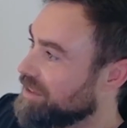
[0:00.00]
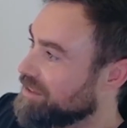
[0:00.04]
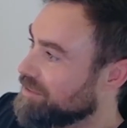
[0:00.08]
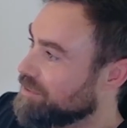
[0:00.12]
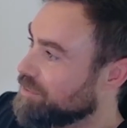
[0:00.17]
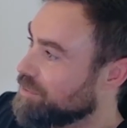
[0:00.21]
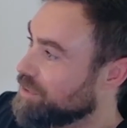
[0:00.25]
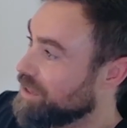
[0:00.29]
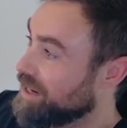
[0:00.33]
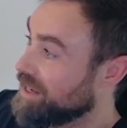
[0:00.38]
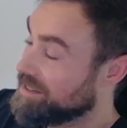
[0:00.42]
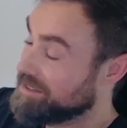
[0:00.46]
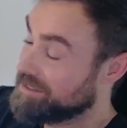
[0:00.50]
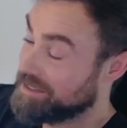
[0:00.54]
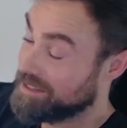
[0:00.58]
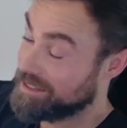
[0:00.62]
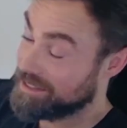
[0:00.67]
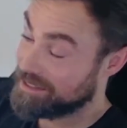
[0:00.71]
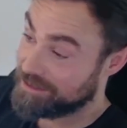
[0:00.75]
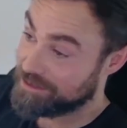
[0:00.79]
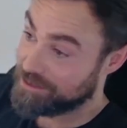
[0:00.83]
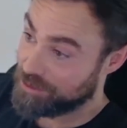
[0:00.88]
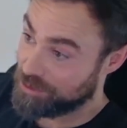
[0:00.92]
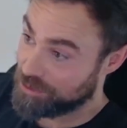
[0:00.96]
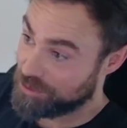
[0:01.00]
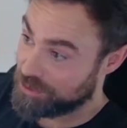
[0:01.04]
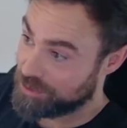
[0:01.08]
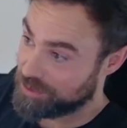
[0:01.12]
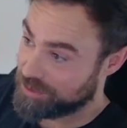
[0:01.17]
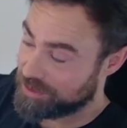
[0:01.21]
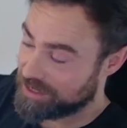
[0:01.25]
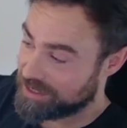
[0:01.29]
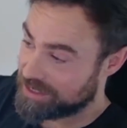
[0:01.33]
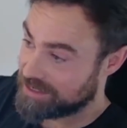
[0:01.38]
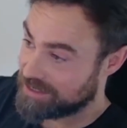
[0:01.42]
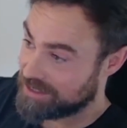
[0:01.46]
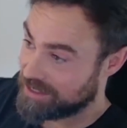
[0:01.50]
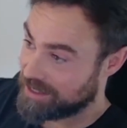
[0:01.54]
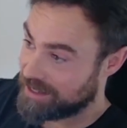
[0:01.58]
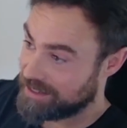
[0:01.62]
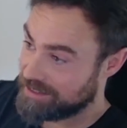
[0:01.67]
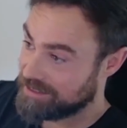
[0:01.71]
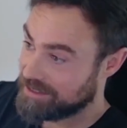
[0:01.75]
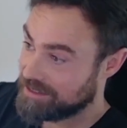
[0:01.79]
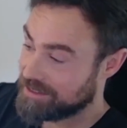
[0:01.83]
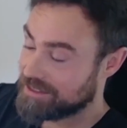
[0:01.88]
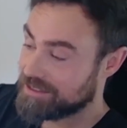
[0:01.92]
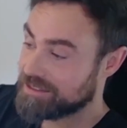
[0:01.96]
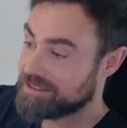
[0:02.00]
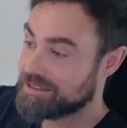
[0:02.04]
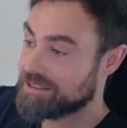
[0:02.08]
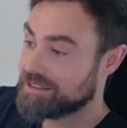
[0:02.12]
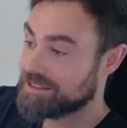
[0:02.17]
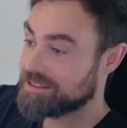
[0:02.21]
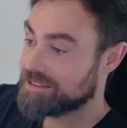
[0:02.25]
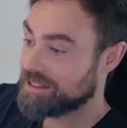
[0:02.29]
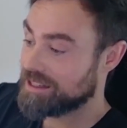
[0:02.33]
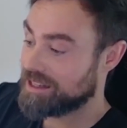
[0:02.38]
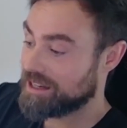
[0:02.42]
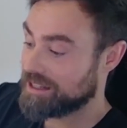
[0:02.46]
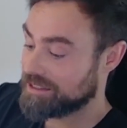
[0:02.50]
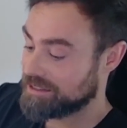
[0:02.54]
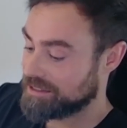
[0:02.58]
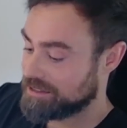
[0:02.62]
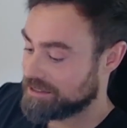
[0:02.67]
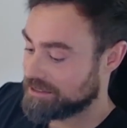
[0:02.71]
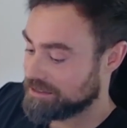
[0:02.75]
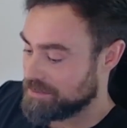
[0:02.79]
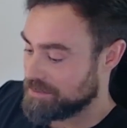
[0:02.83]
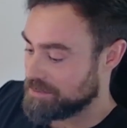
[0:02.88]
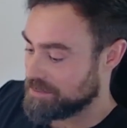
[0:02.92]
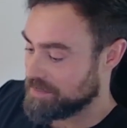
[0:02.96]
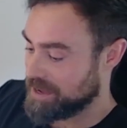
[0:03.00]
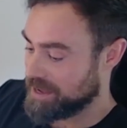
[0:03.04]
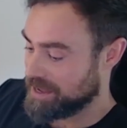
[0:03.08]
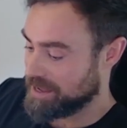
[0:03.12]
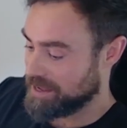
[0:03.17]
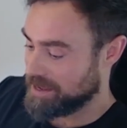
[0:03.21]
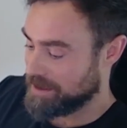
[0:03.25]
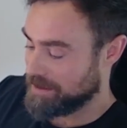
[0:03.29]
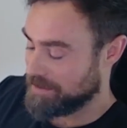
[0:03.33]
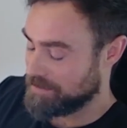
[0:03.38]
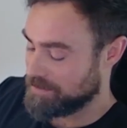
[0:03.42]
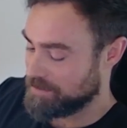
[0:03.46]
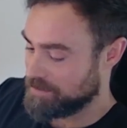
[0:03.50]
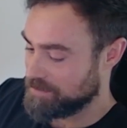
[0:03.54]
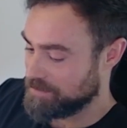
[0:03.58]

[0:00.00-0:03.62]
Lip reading: What I didn't do is I didn't cut my